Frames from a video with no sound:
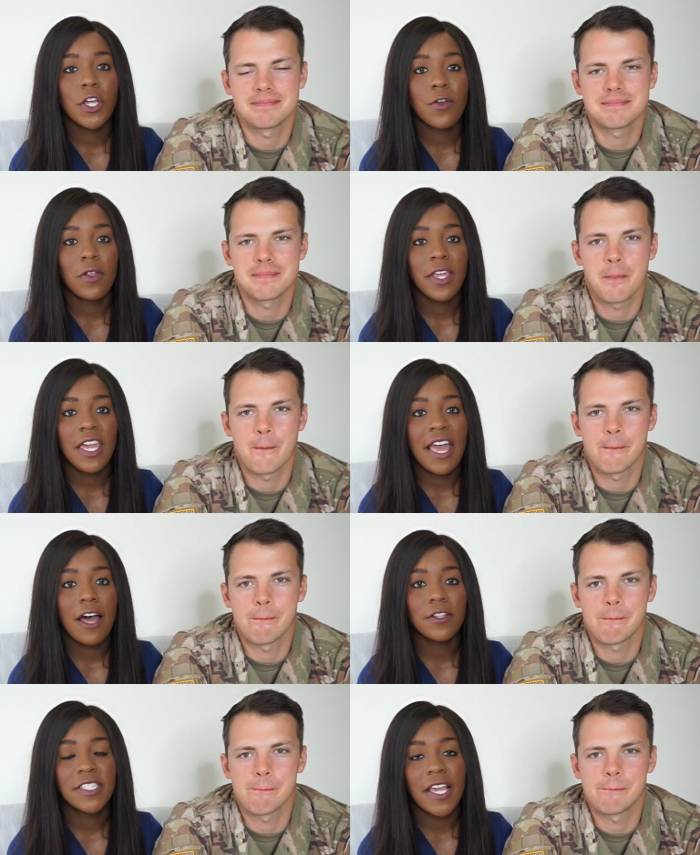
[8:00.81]
Speaker 1: generally
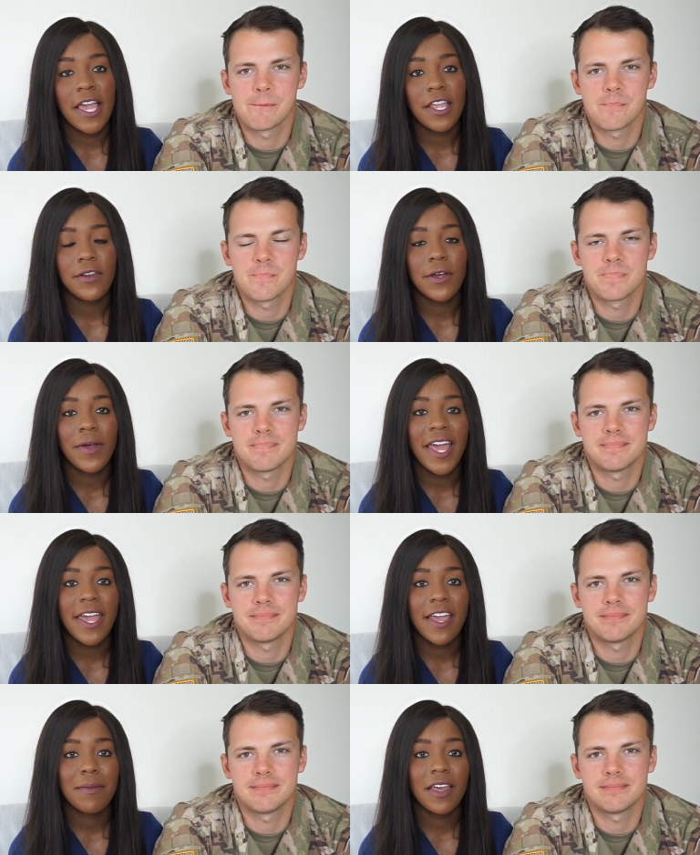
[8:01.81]
I'll say, you know,
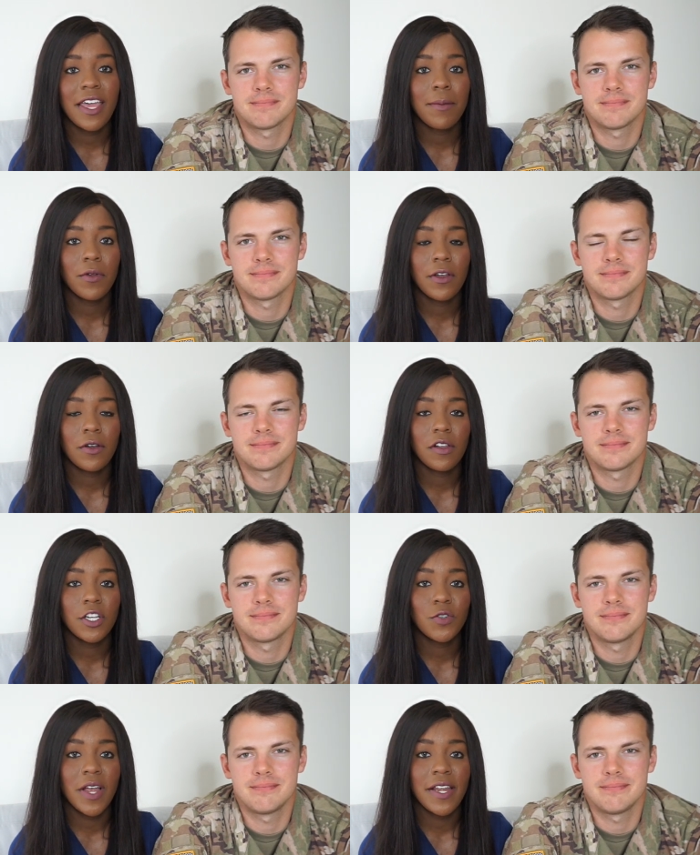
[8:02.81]
hey, am I able to go to
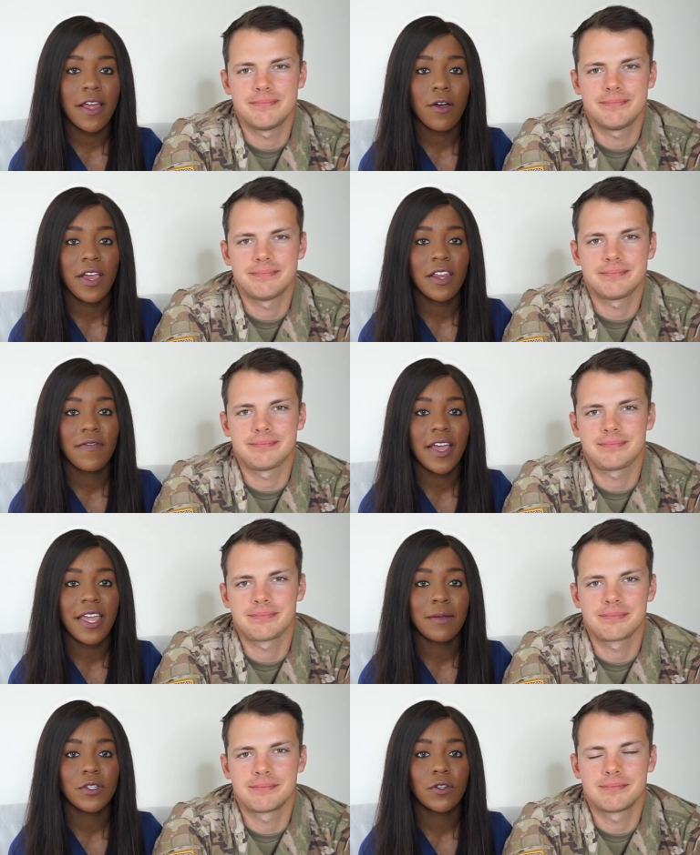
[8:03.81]
lunch right now? And if I
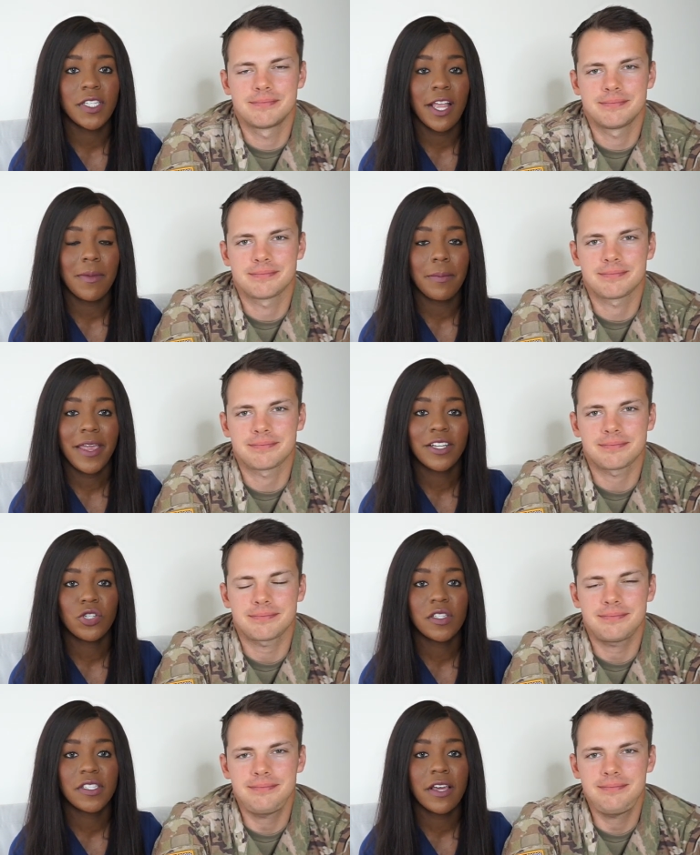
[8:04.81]
am, she'll take my
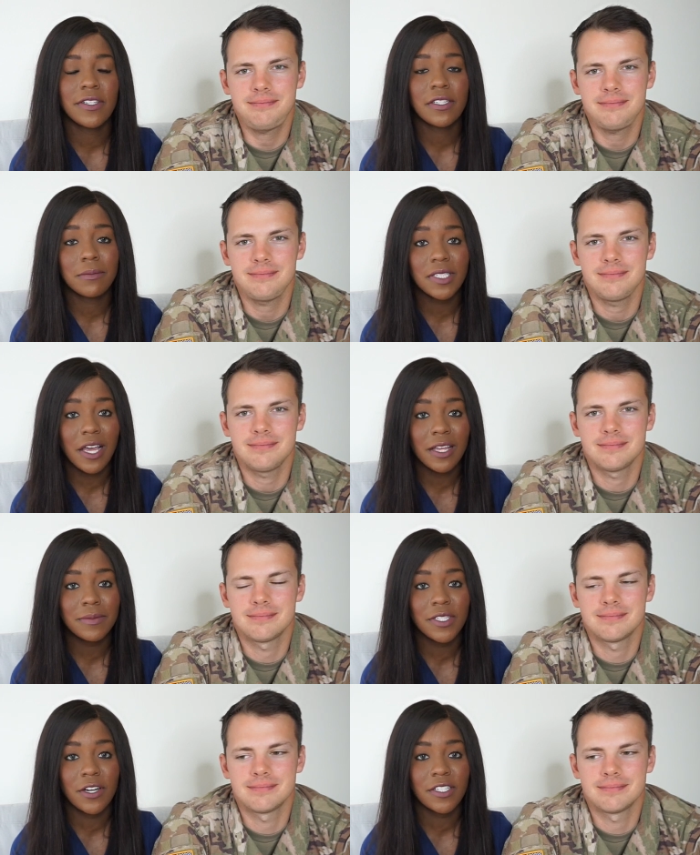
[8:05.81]
patients. Now
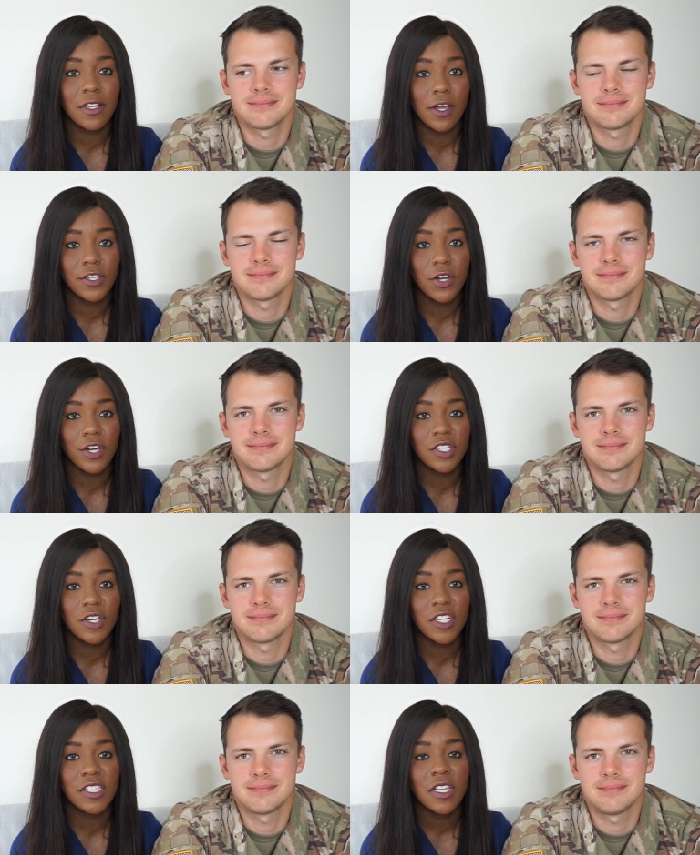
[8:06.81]
sometimes there's not a charge
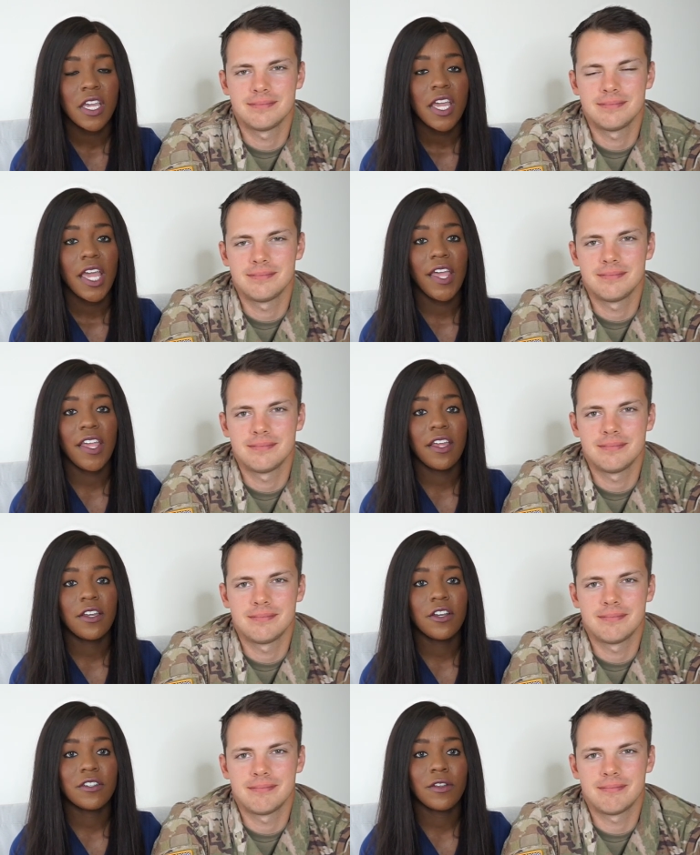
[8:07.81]
nurse
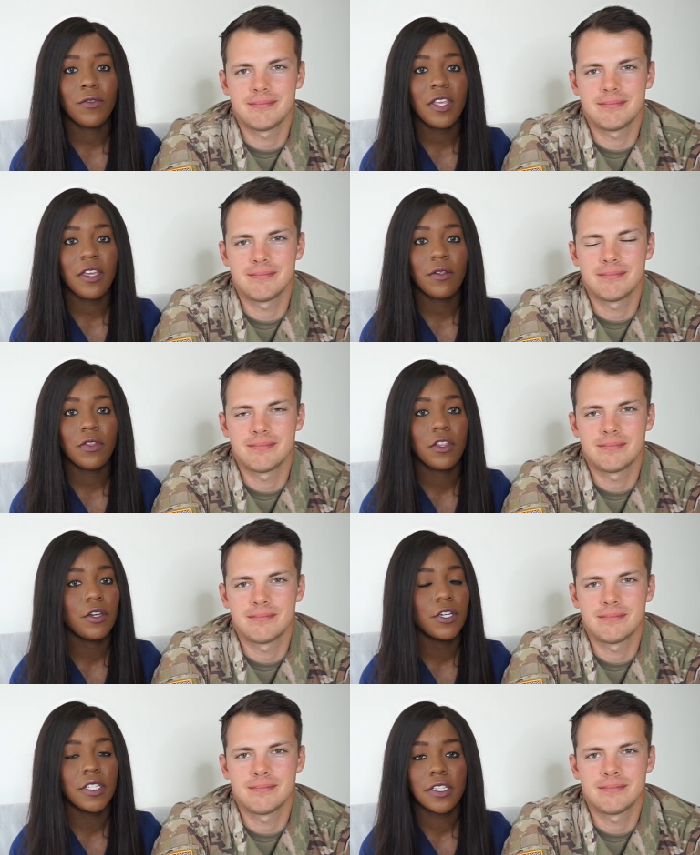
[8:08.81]
and there's only
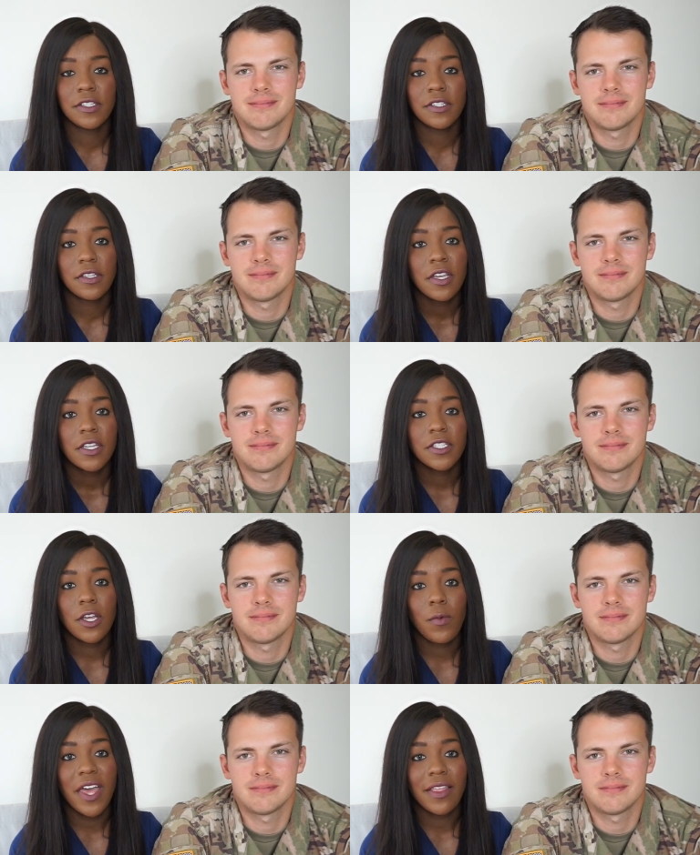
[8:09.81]
the nurses.
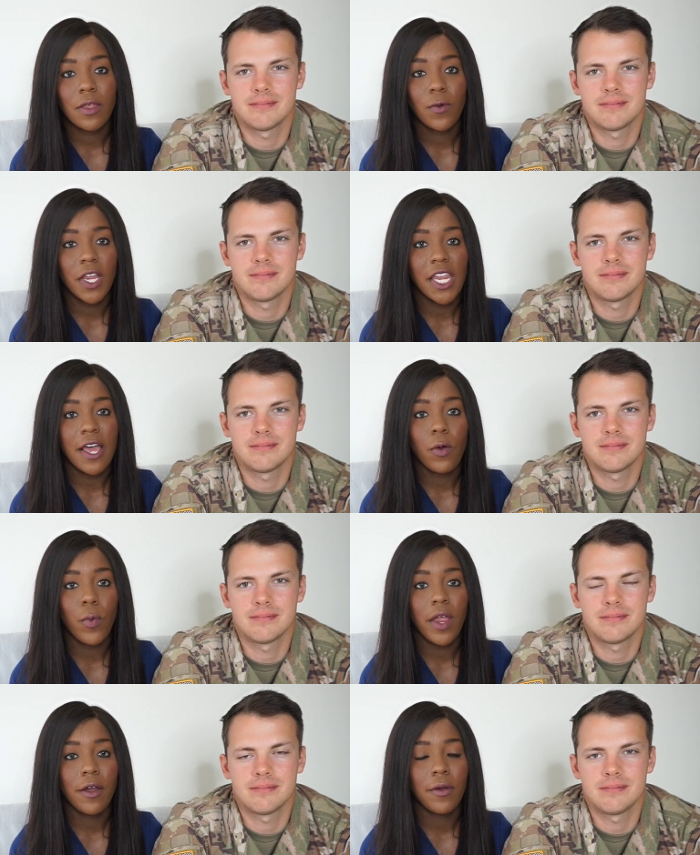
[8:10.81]
So we have to work it
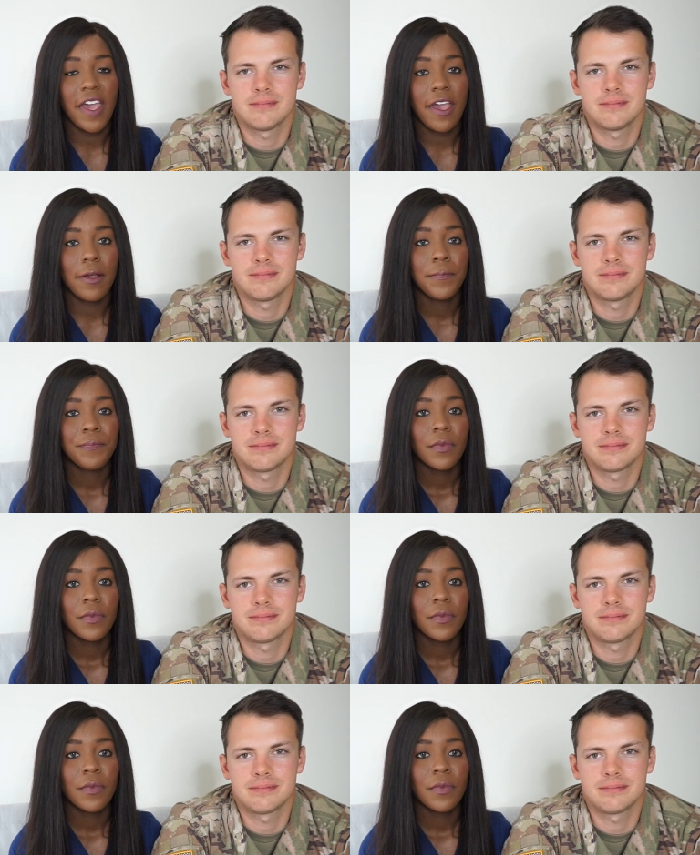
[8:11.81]
out where, okay,